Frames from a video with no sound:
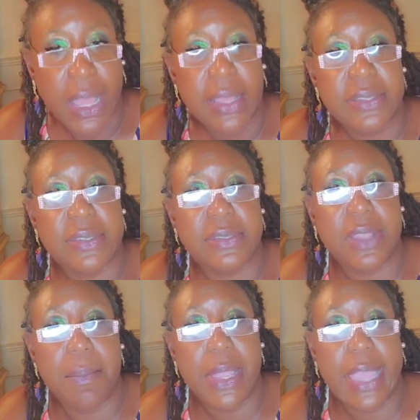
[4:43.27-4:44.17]

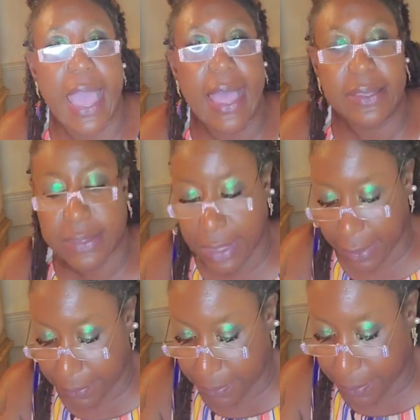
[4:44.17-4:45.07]
stomach
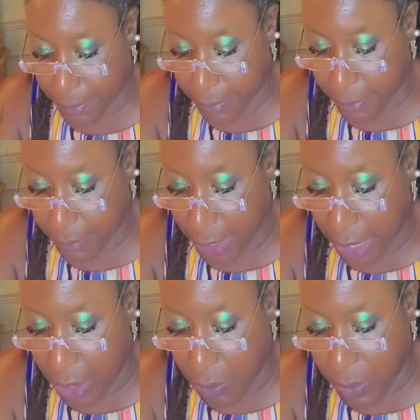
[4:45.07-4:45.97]
acid,
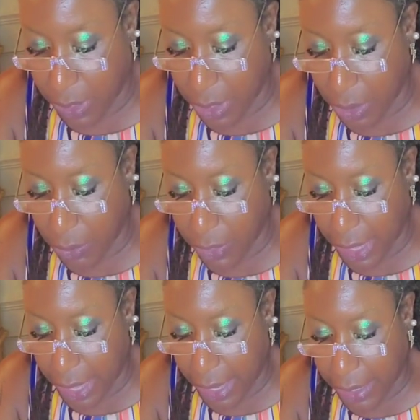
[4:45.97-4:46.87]
and we know
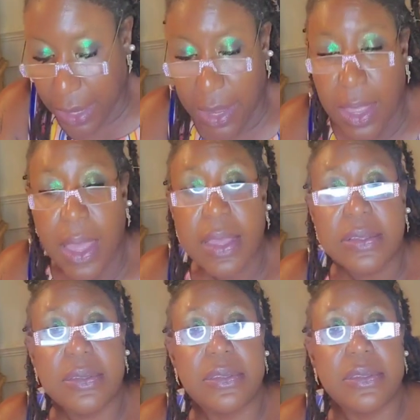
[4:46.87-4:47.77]
that
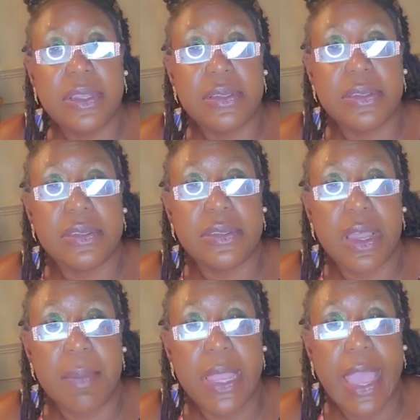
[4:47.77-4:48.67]
the
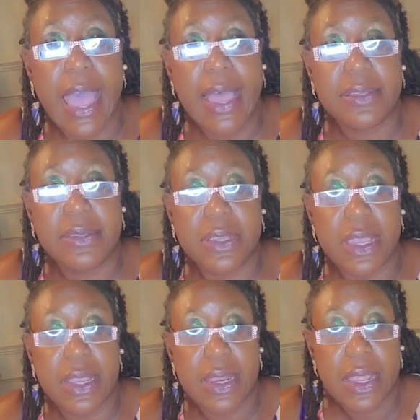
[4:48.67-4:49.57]
stomach
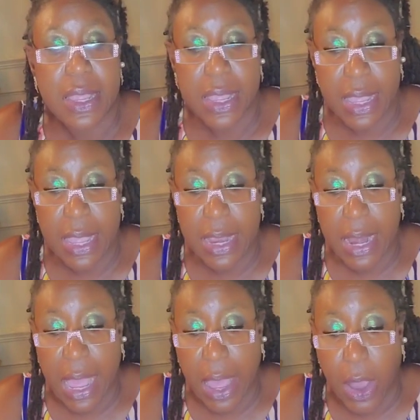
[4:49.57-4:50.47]
acid
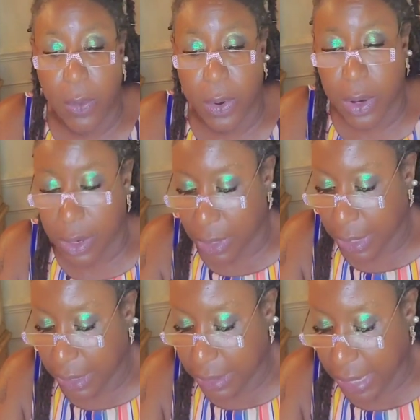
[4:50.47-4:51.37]
in our
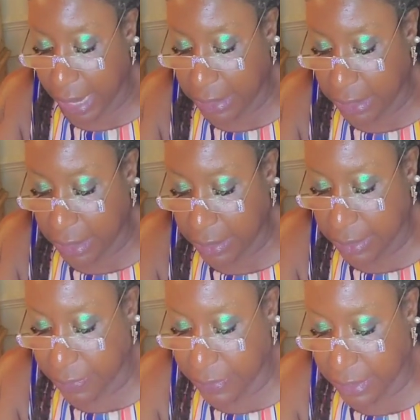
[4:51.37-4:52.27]

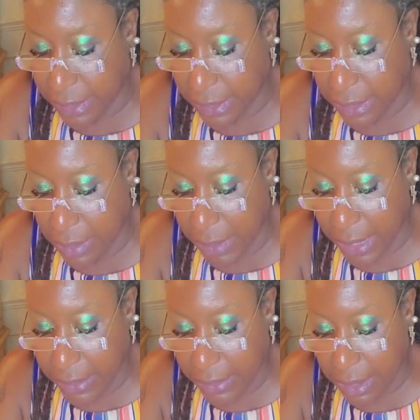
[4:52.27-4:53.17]
digestive system
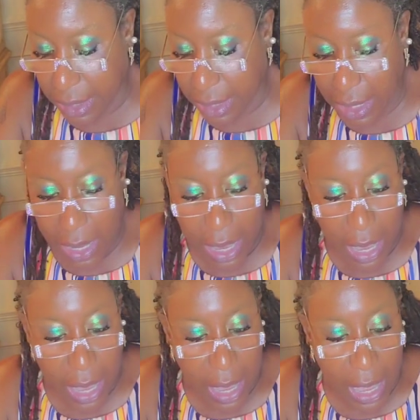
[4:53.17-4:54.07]
is the
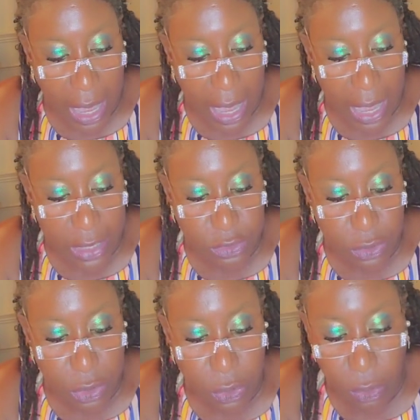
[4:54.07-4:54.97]

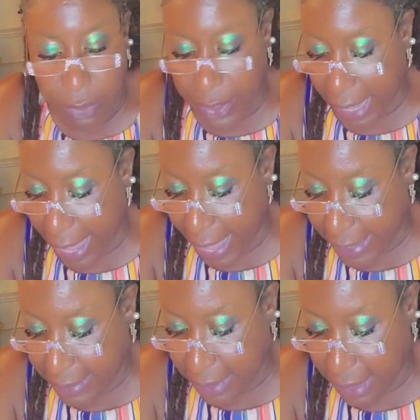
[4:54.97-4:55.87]
hydrochloric
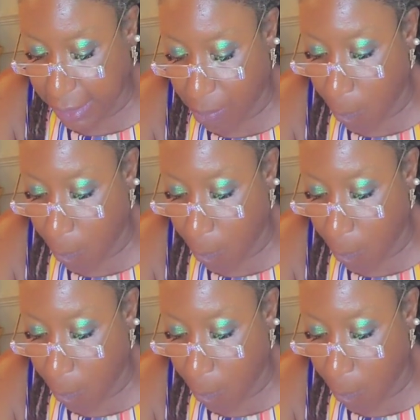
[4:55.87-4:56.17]
acid.